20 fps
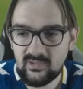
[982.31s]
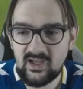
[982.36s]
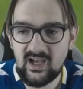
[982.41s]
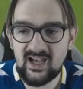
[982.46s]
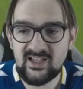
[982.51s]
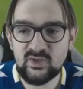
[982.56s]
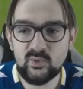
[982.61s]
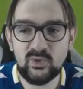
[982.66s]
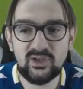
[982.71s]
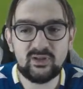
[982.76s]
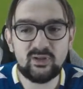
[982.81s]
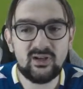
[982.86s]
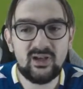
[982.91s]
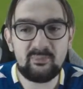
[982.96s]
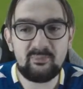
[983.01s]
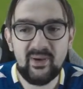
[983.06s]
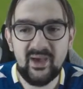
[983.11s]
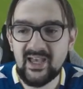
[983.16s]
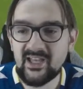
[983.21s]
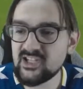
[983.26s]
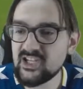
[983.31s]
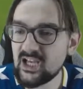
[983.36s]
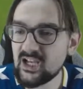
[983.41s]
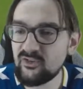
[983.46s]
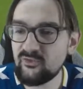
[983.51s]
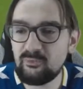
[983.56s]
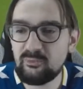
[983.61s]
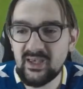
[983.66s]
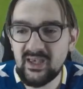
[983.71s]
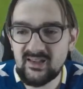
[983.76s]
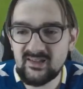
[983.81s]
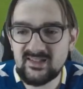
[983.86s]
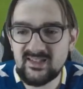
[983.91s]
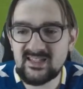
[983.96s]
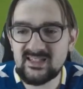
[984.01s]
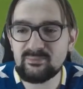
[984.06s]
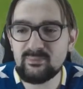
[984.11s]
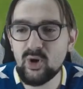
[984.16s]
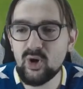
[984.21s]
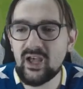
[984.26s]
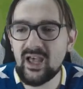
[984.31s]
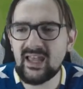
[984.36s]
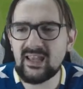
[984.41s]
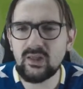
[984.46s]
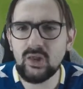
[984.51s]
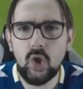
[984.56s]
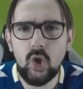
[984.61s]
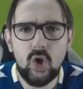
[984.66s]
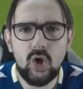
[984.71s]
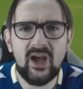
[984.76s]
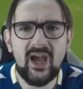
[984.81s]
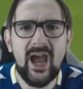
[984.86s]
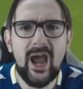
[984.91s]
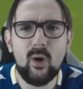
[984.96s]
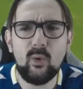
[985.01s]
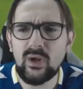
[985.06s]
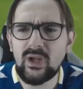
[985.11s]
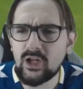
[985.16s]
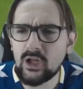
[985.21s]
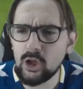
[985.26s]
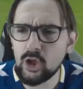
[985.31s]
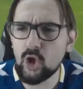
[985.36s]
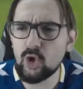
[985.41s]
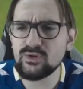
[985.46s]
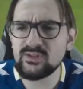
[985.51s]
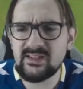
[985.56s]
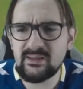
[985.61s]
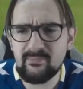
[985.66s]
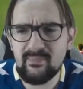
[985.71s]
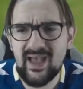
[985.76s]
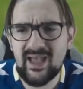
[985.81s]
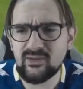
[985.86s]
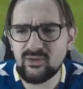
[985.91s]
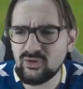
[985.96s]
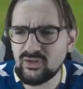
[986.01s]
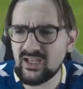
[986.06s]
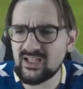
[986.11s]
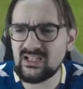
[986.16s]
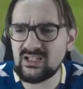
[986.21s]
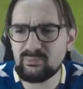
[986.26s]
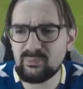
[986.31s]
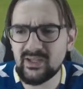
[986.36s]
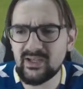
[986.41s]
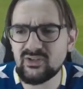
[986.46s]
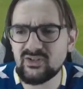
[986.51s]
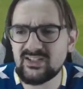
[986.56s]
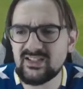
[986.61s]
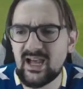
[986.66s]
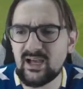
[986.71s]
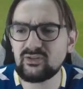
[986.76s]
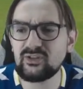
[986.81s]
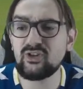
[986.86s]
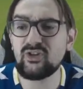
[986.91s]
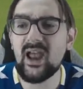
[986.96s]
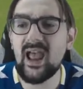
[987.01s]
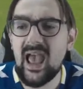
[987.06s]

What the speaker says: Guys, we took a page out of Bielsa's book, and look how we close the Man United players down here.